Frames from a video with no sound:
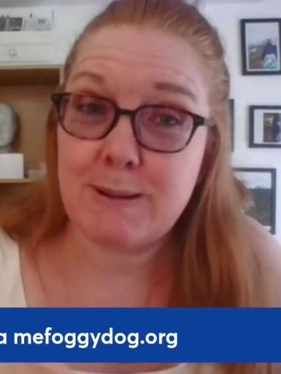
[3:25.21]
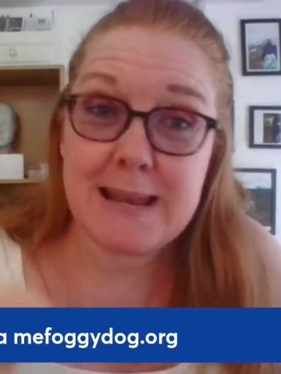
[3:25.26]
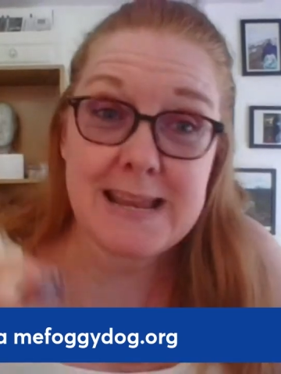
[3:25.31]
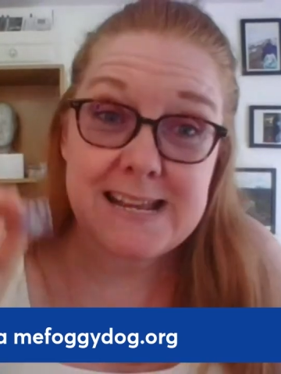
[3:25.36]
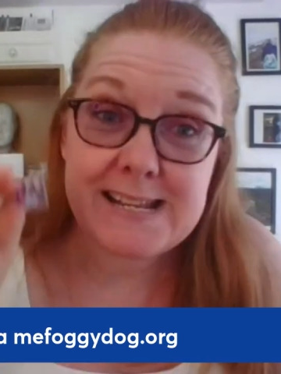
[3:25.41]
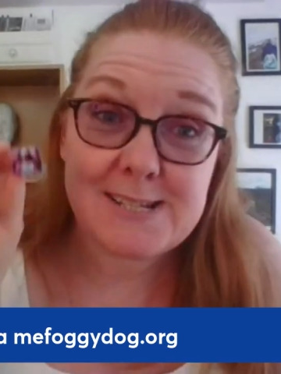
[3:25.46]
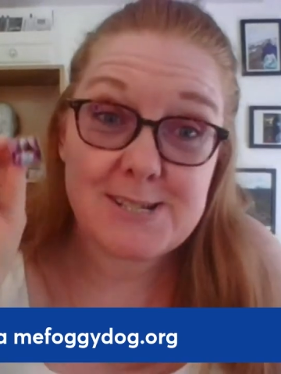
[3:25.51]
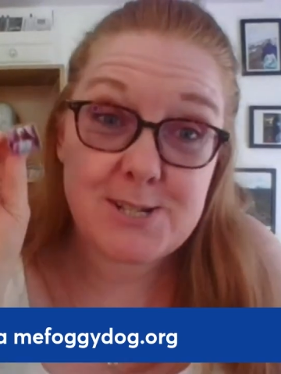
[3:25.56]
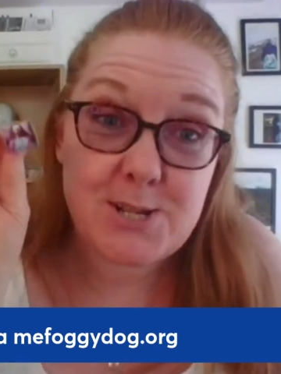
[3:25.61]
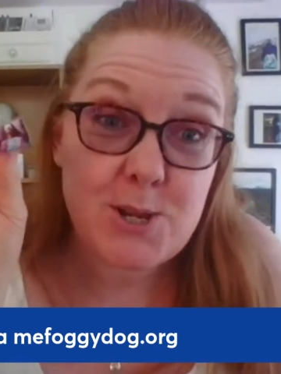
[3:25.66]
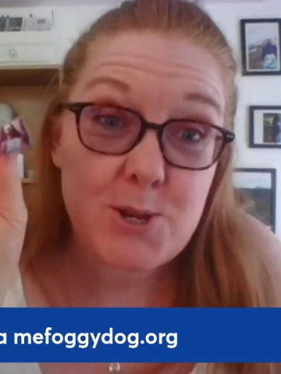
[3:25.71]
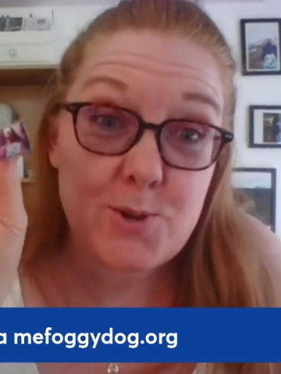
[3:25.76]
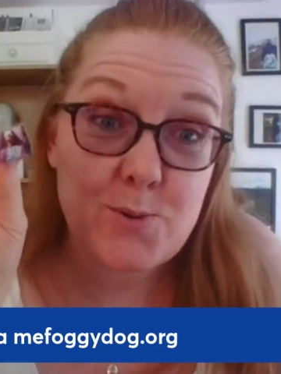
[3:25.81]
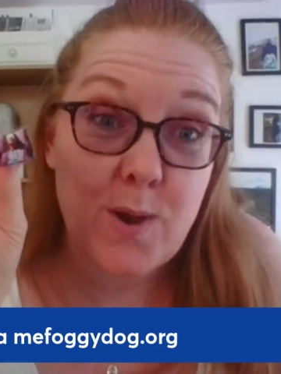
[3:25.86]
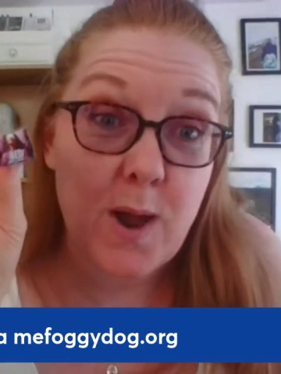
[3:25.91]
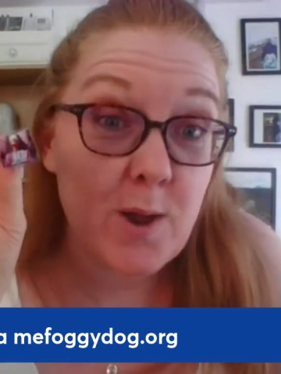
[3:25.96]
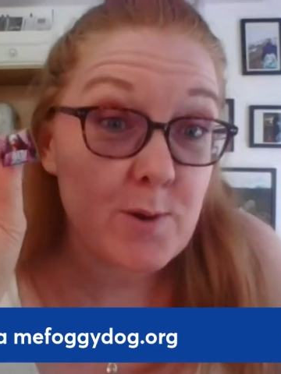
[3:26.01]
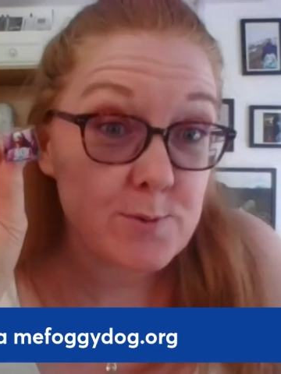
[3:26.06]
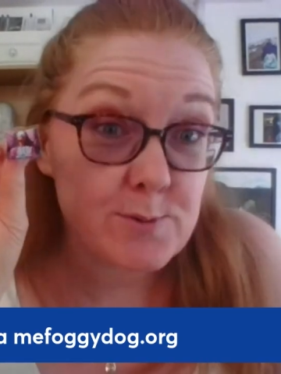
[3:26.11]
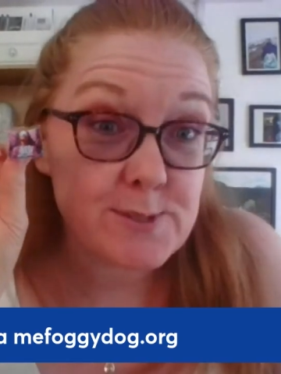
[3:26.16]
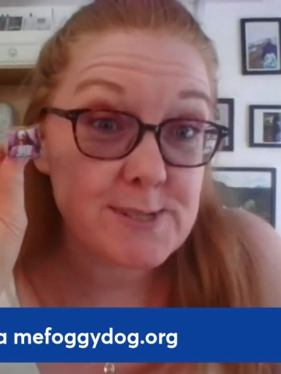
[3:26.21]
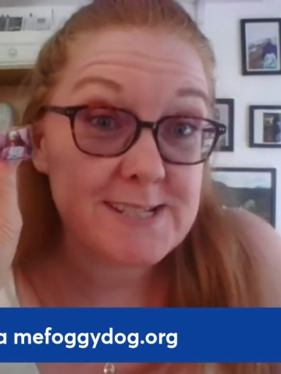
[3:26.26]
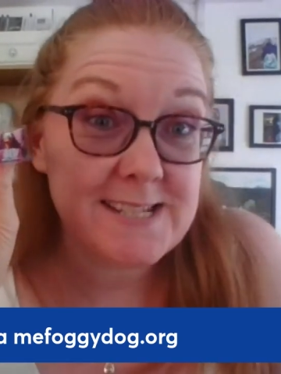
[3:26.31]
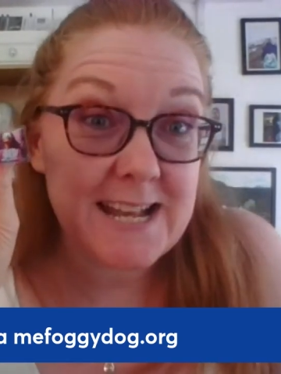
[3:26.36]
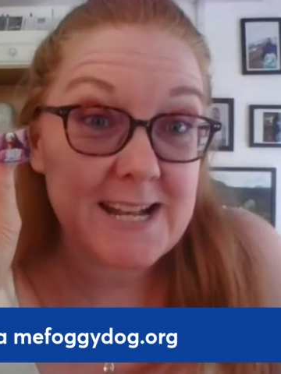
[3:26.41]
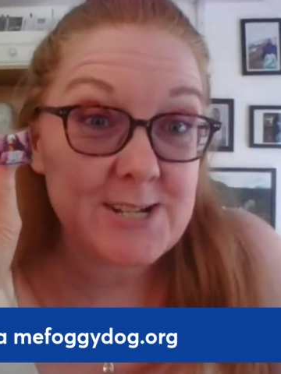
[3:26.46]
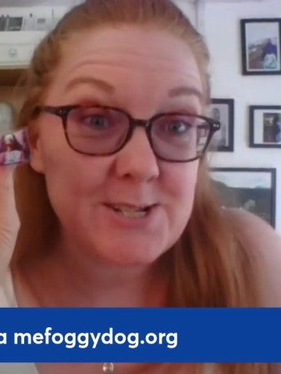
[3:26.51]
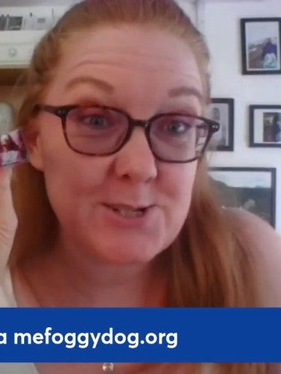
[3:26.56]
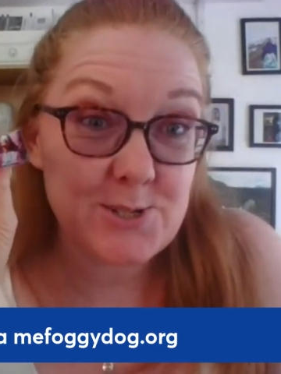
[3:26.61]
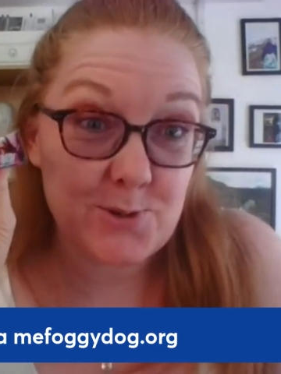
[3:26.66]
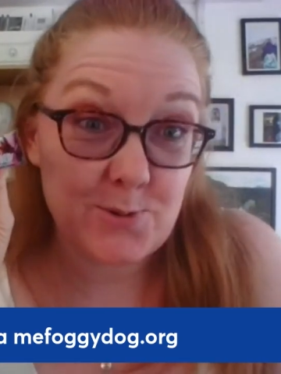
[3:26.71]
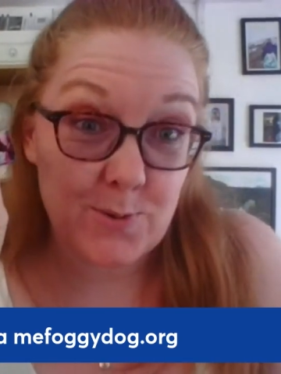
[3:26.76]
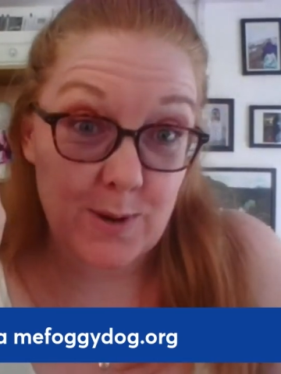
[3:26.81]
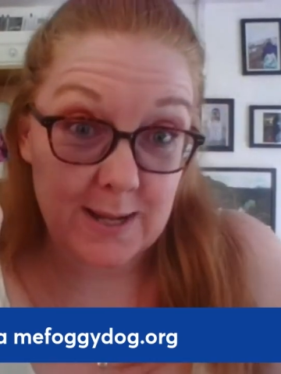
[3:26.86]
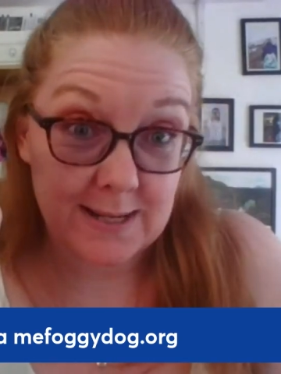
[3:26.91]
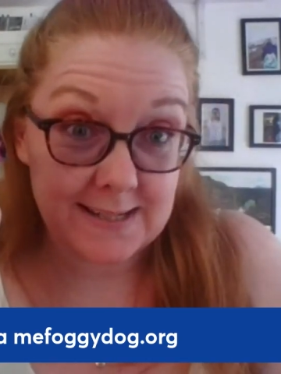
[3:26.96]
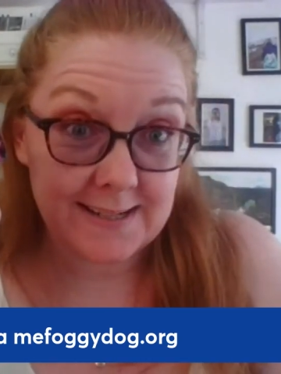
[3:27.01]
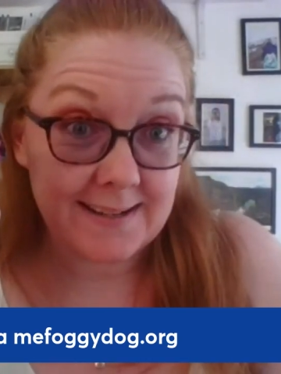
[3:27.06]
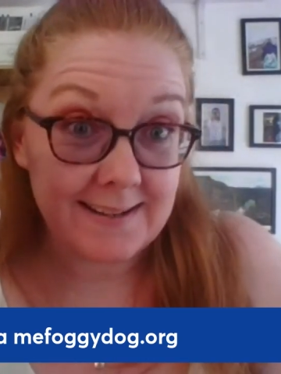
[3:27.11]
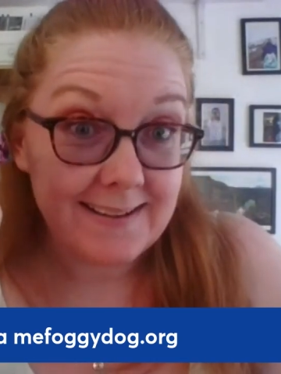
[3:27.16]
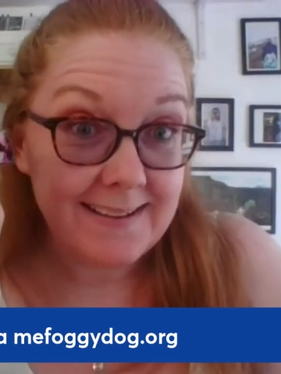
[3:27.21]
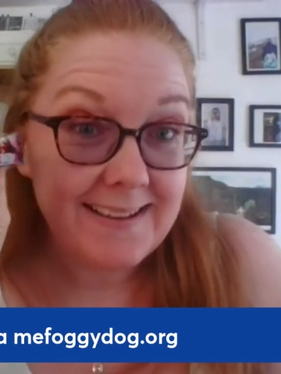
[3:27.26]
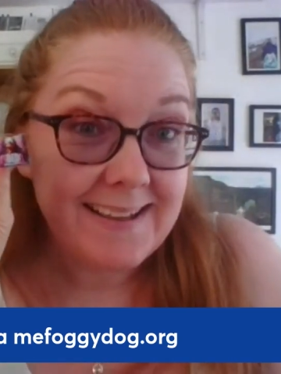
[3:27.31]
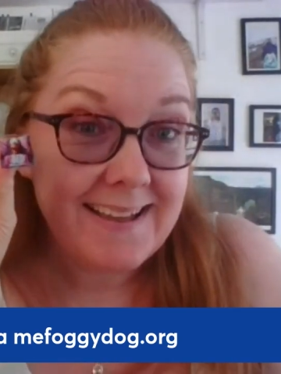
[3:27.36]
please do. I will send you one